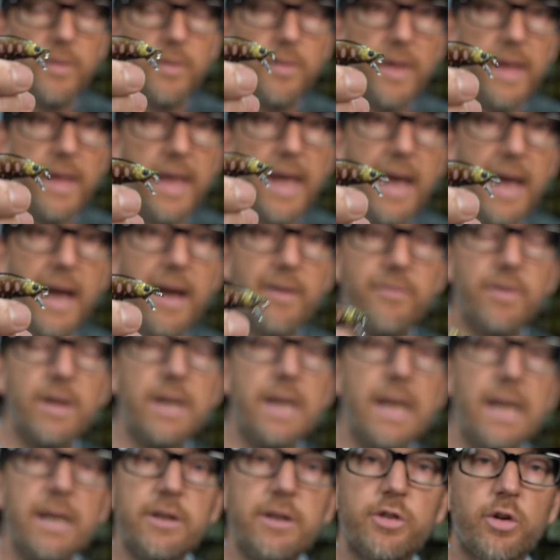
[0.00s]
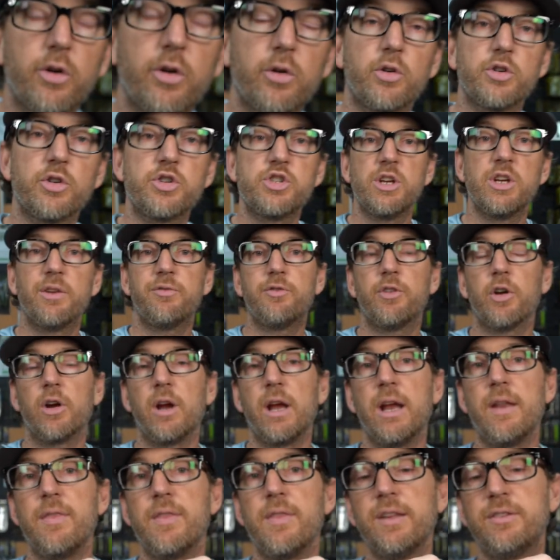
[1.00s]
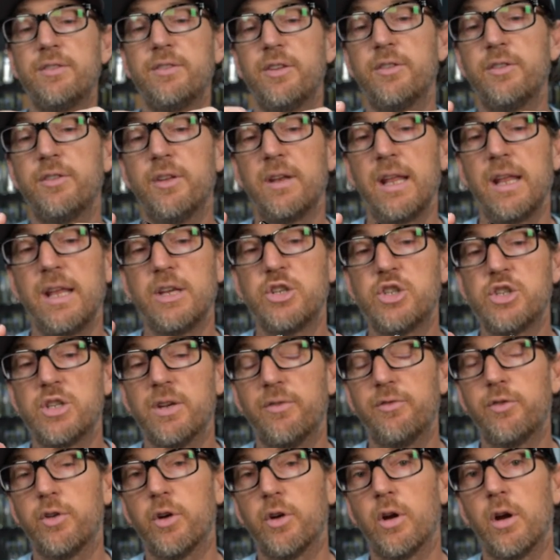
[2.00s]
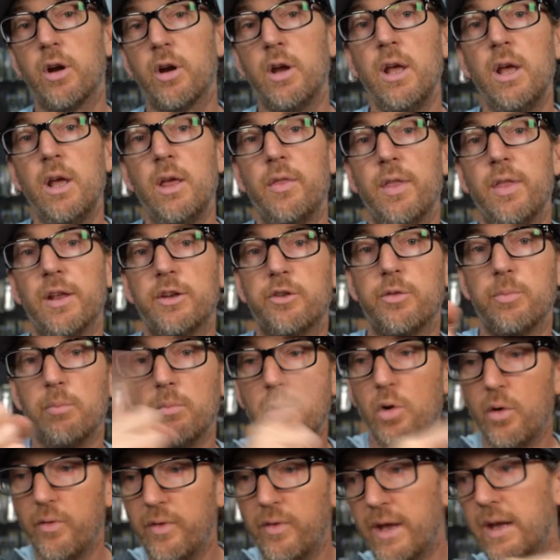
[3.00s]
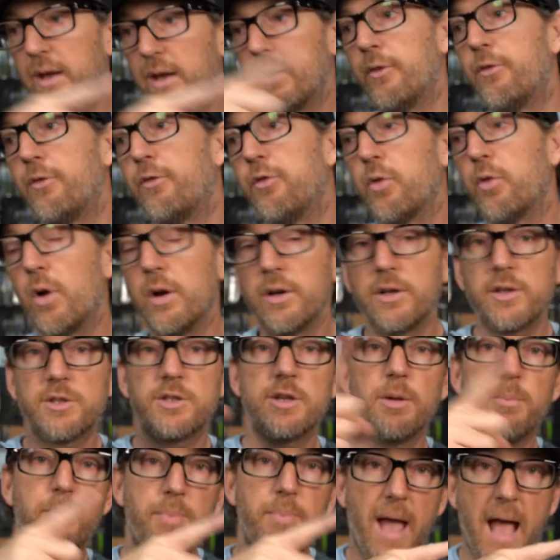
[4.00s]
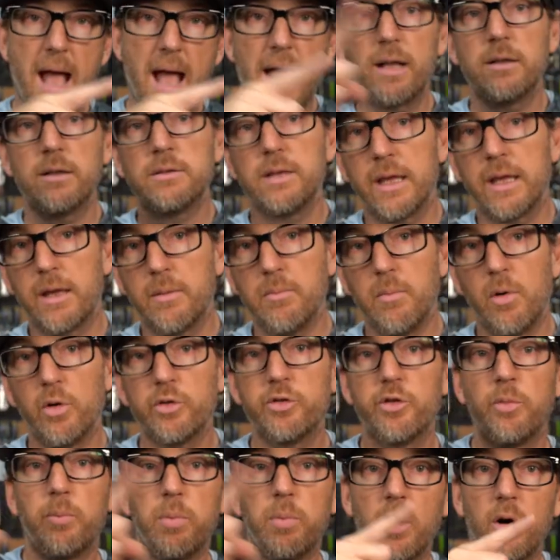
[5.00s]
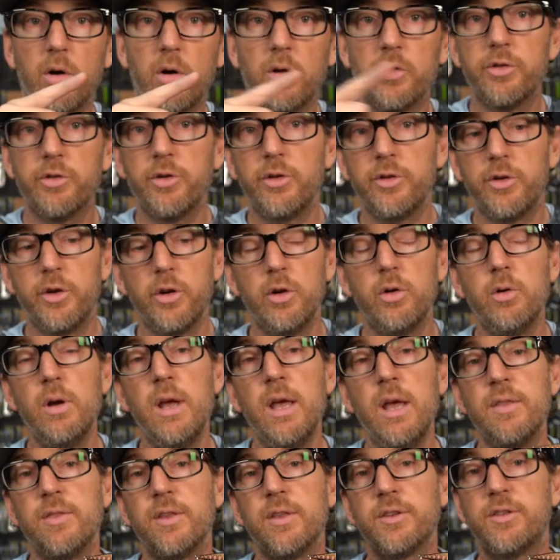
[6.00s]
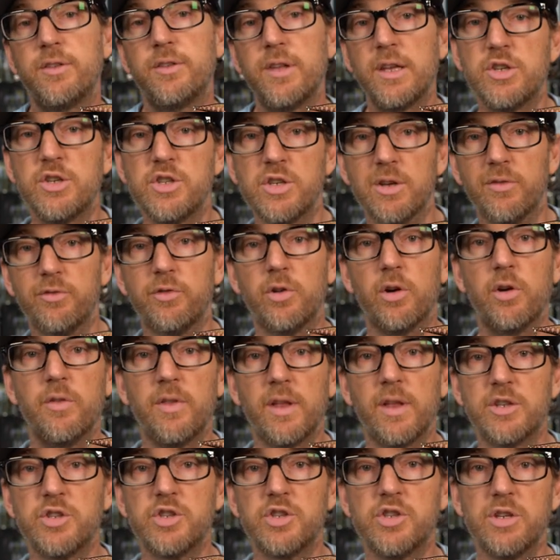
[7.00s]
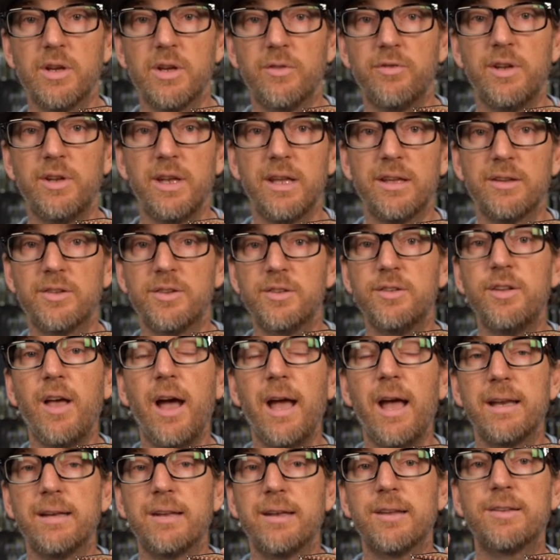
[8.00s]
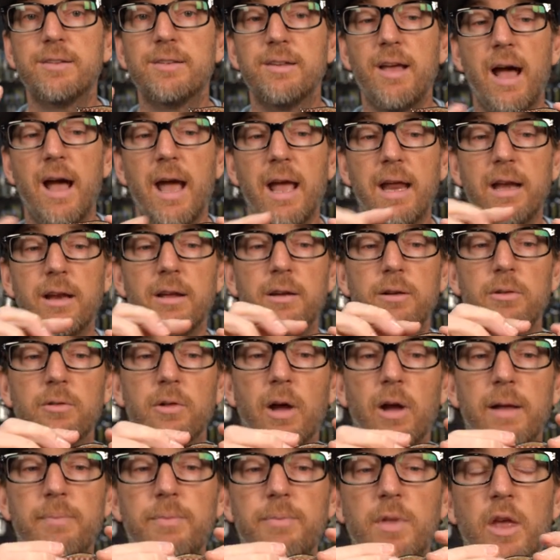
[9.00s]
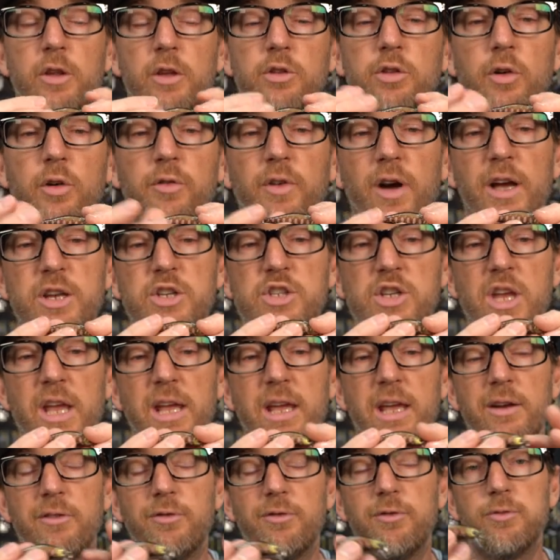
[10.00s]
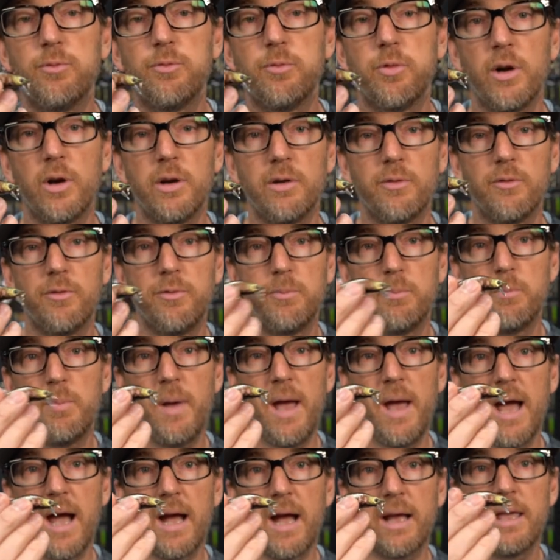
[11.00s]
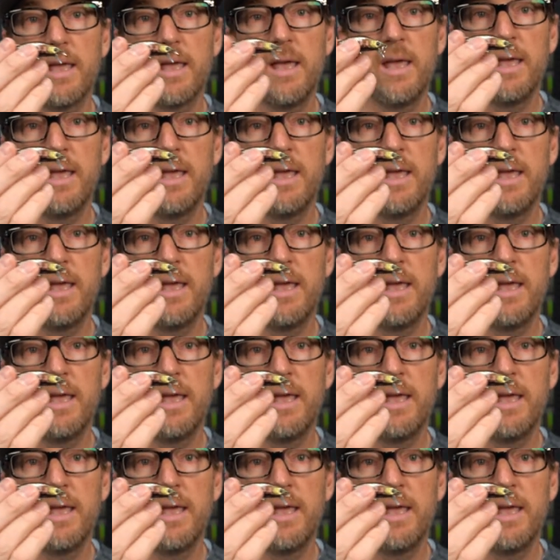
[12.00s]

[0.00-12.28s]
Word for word: they have an internal shifter. And this isn't a shifter that's moving front to back like most balls do. This is a shifter that's shifting side to side, right? So if I shake it front and back,